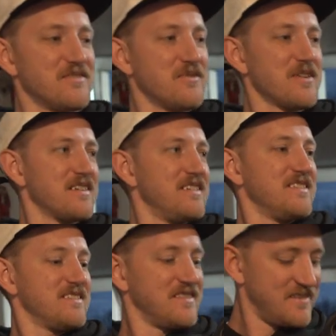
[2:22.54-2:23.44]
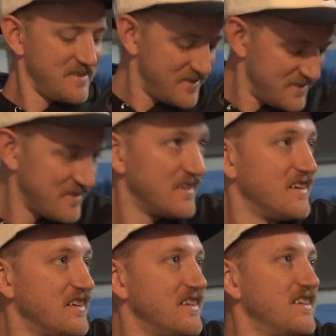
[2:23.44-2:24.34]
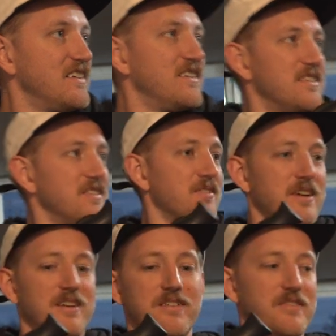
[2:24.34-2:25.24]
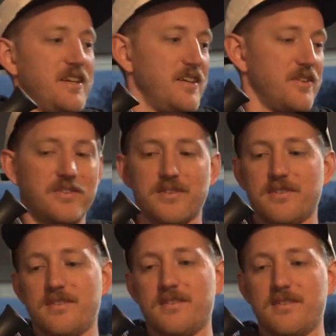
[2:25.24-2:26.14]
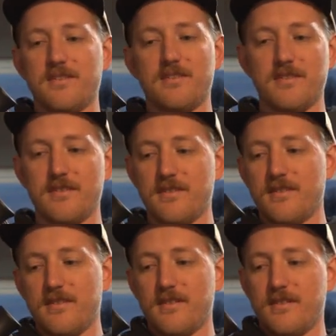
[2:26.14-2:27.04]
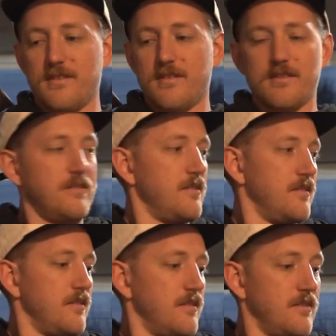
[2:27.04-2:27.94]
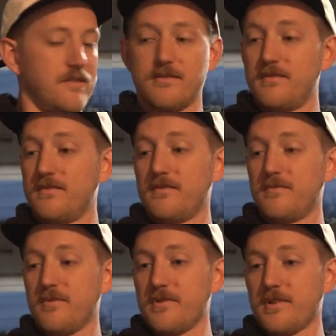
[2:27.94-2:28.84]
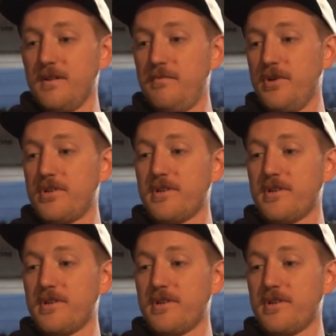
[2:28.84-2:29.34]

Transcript: and then from the gobo arm I had a baby pin that went into the back of the F22, which enabled me to